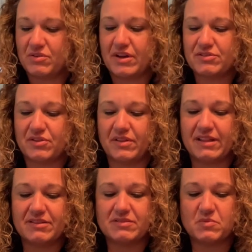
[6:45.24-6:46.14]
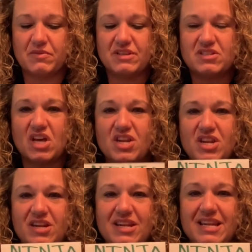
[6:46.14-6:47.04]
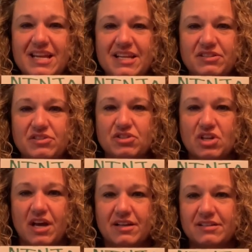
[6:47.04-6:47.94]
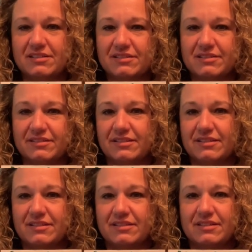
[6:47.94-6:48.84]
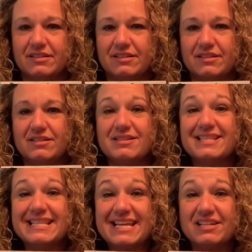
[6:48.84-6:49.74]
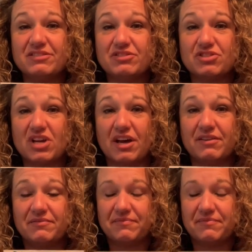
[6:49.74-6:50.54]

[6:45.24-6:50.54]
you guys are gonna like this one. This is a ninja. Ninja.